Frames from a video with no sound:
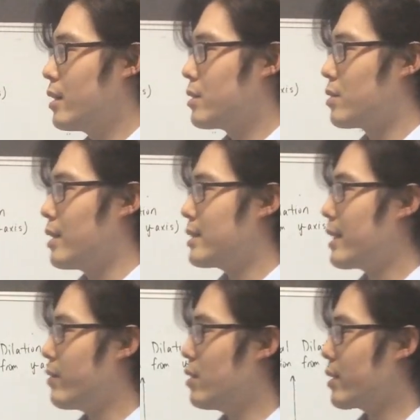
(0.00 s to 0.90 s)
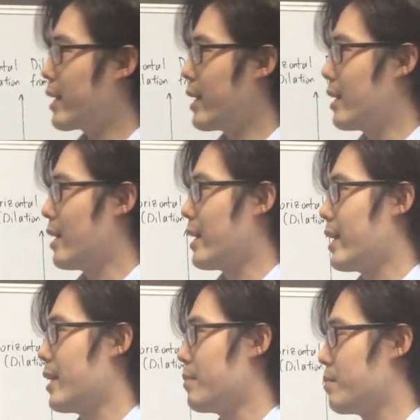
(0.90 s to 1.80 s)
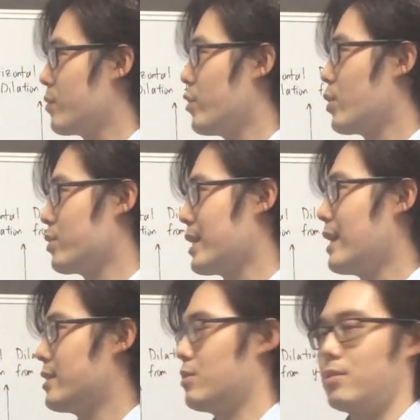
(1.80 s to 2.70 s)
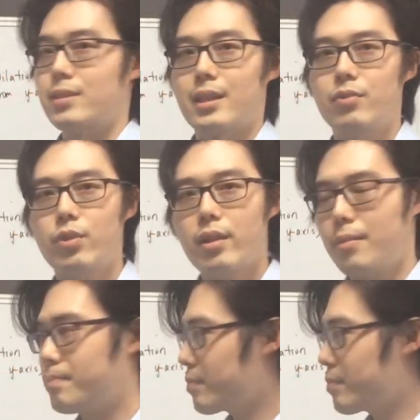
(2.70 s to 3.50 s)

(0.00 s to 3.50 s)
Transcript: So let's have a look at vertical dilation to start off with.